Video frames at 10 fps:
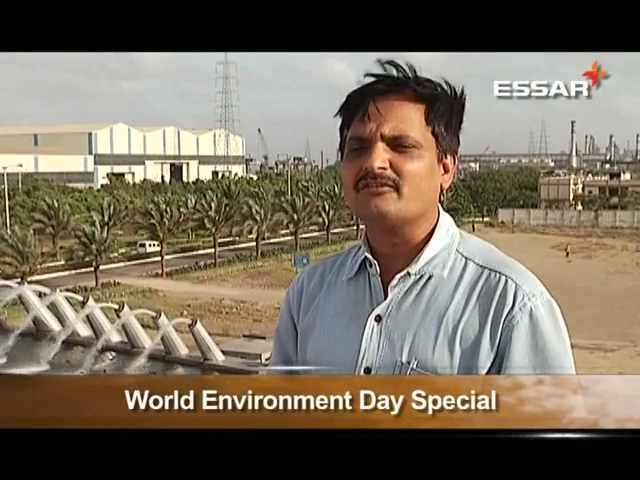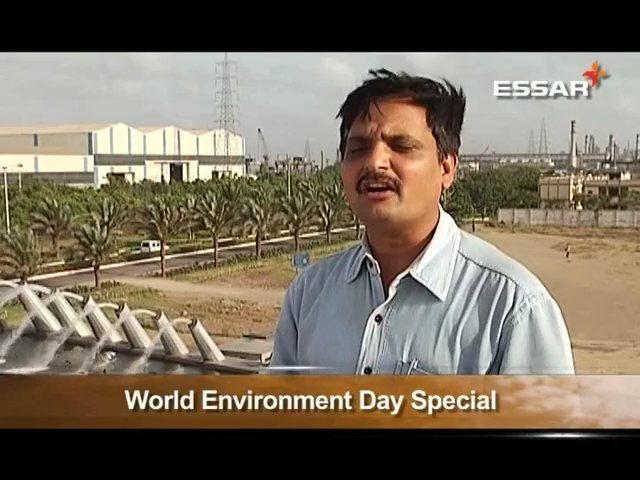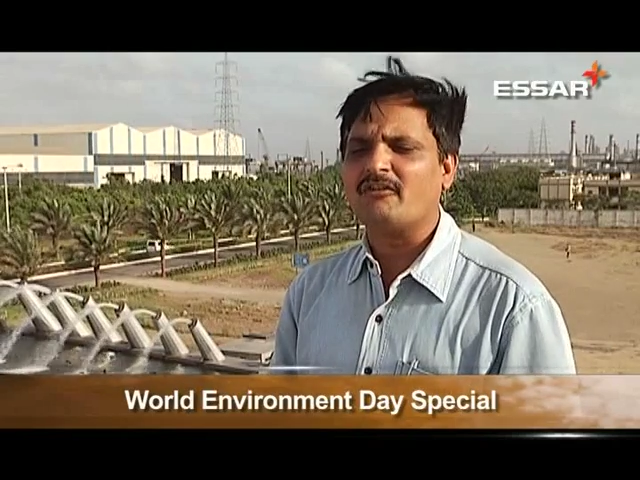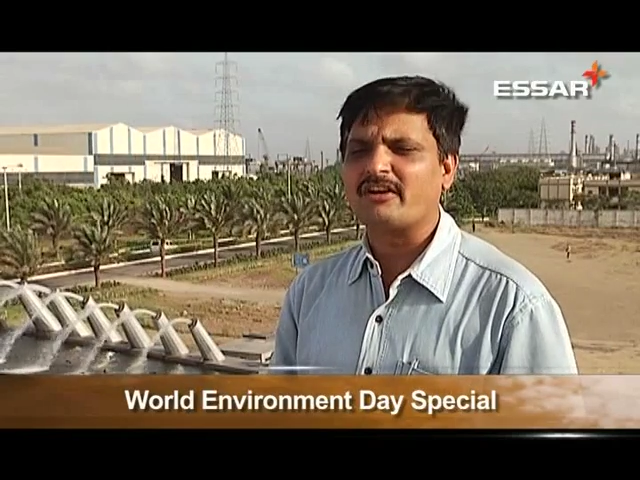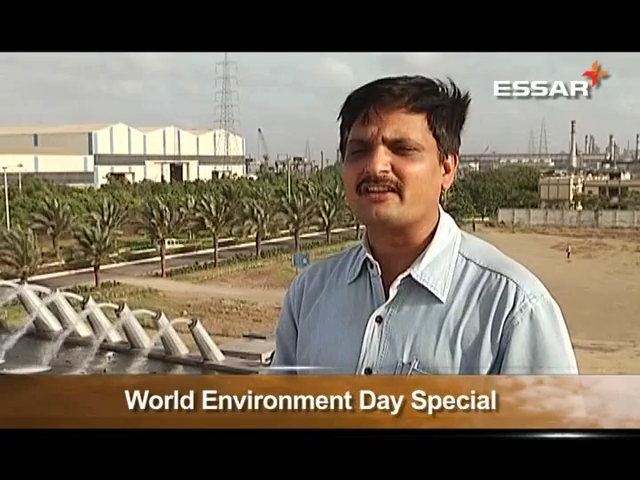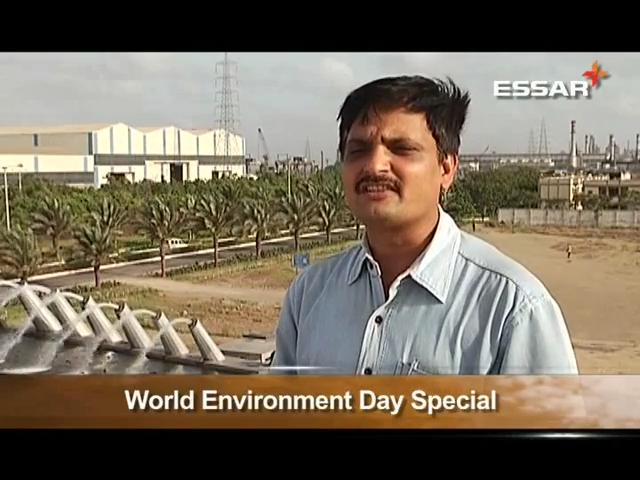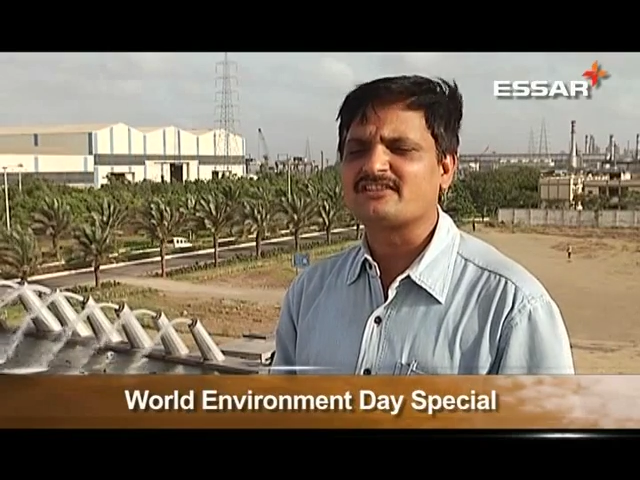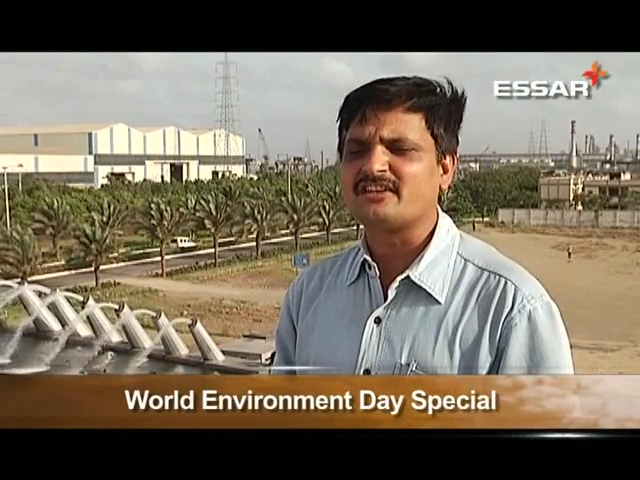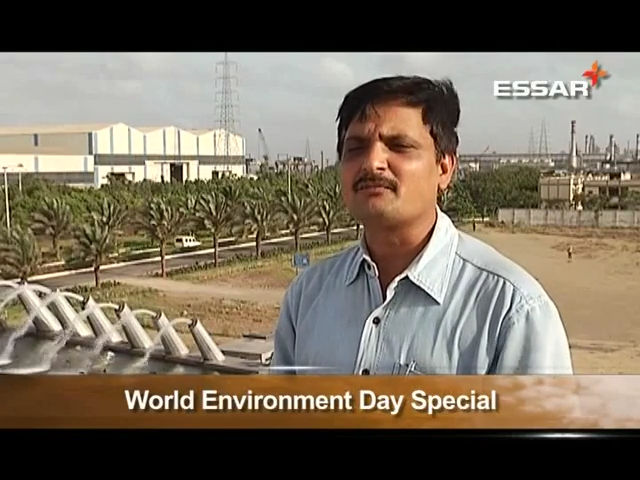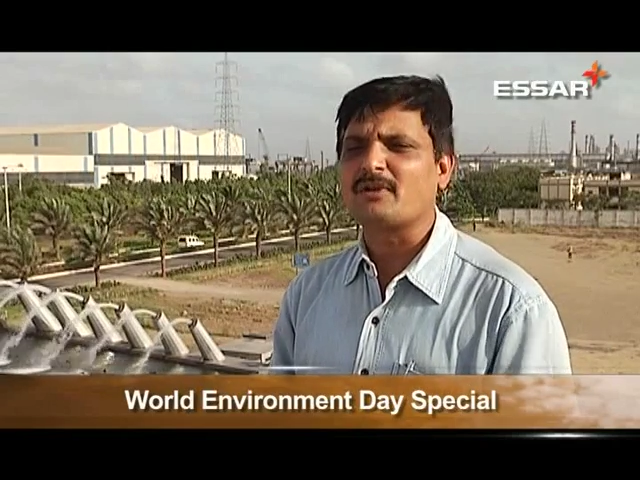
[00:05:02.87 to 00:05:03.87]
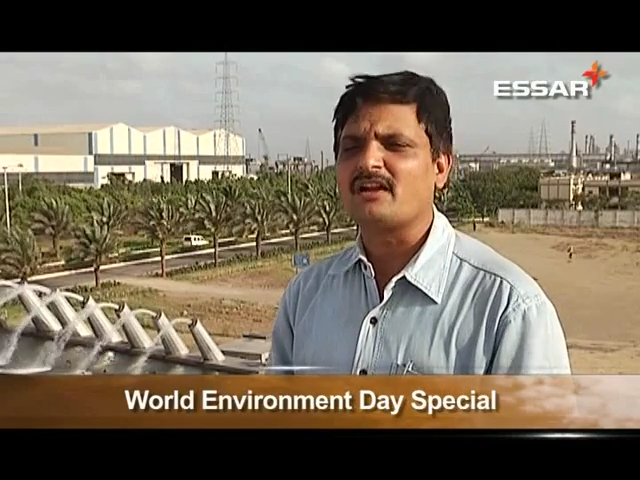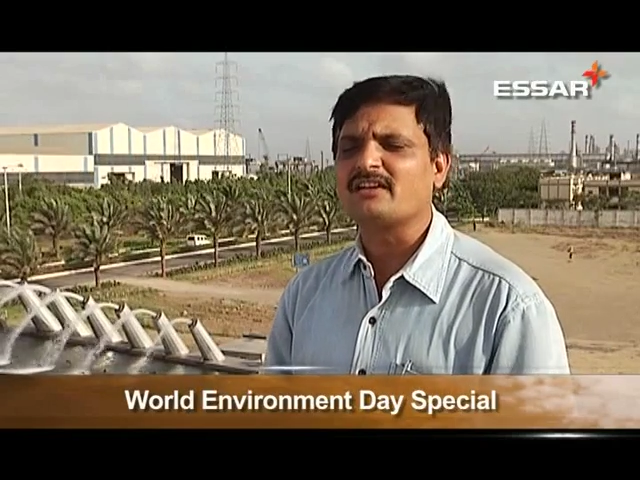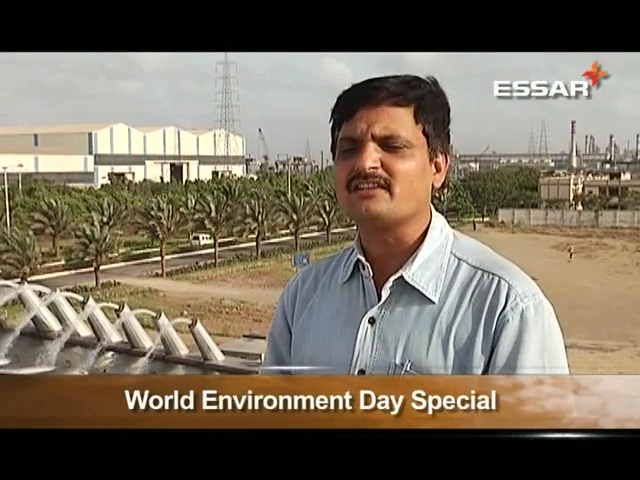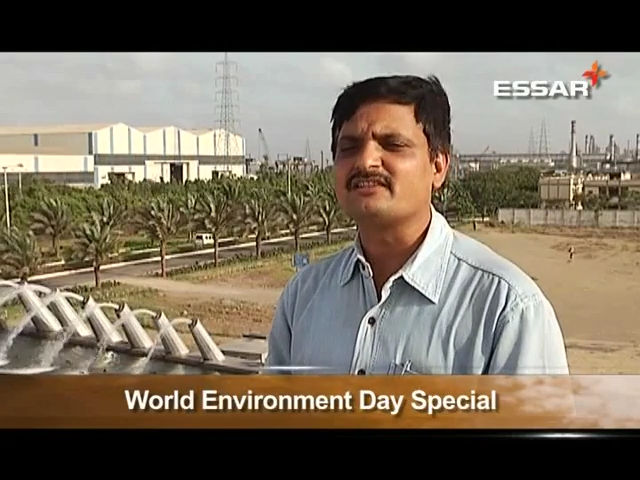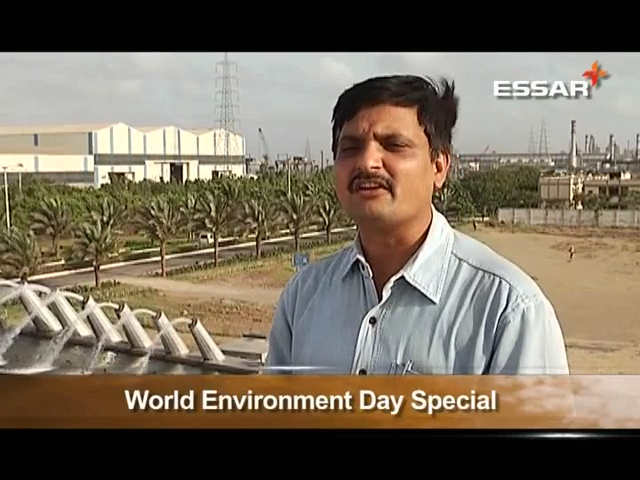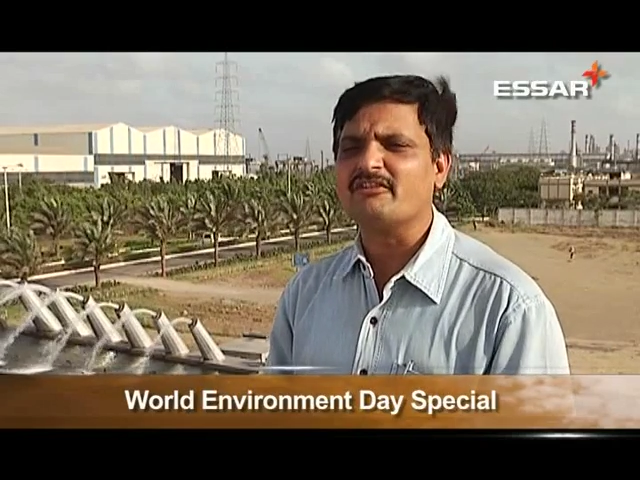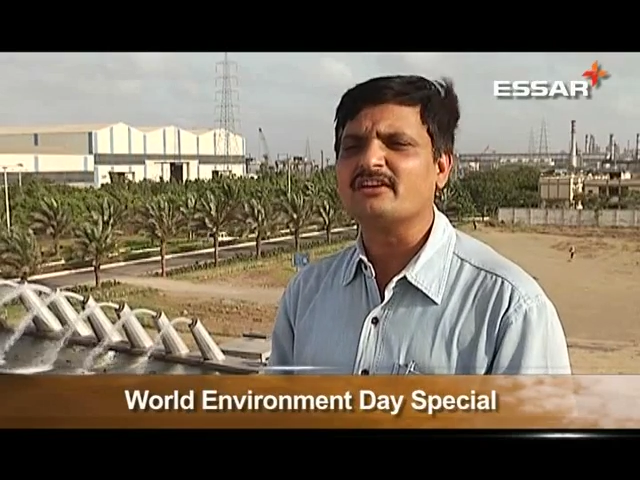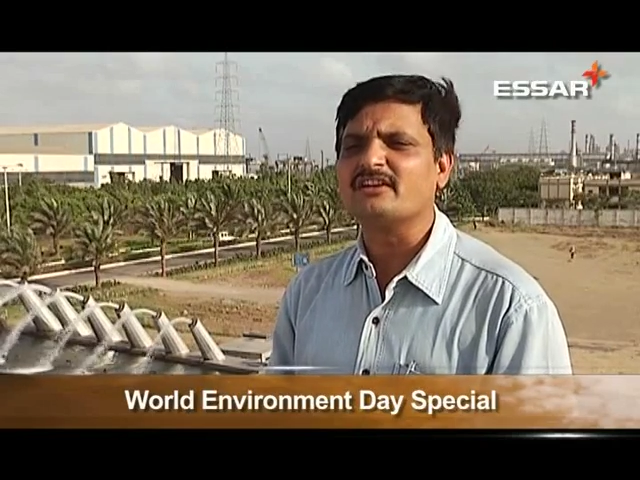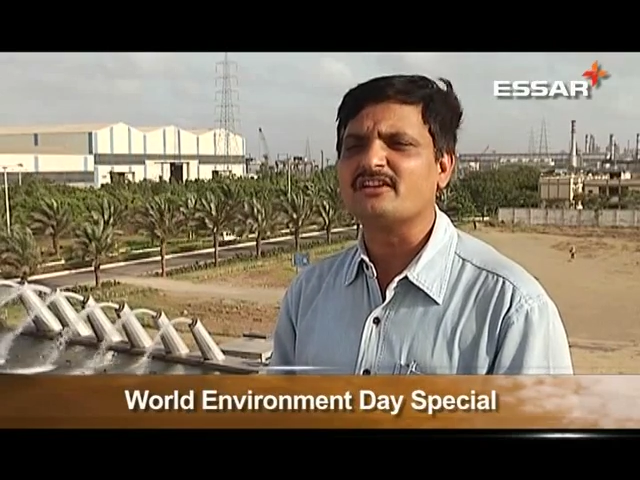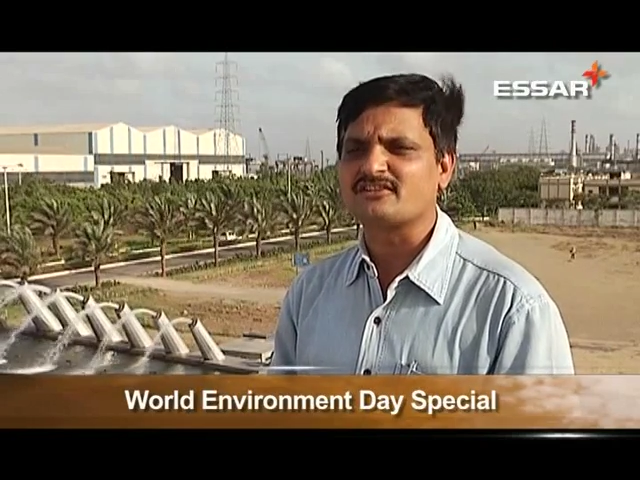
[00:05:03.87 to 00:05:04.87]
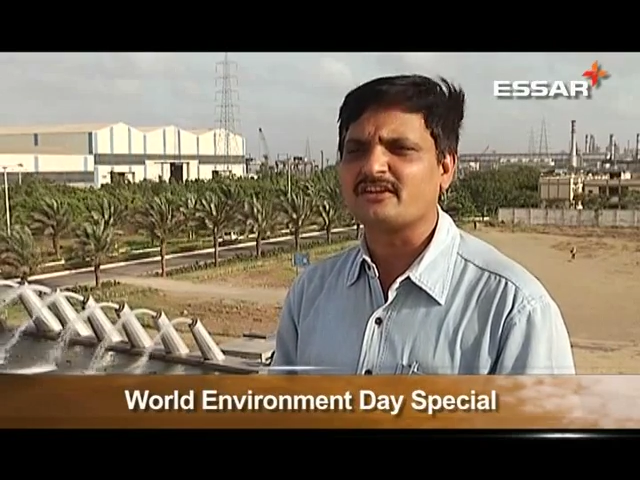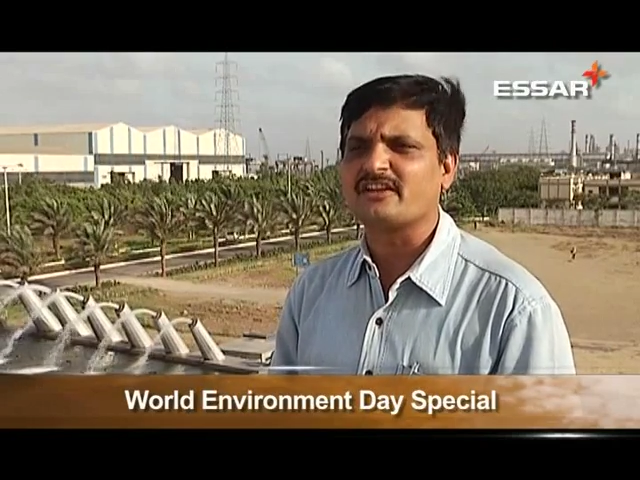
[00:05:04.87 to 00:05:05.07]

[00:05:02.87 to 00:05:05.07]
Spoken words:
our existing plant is having a natural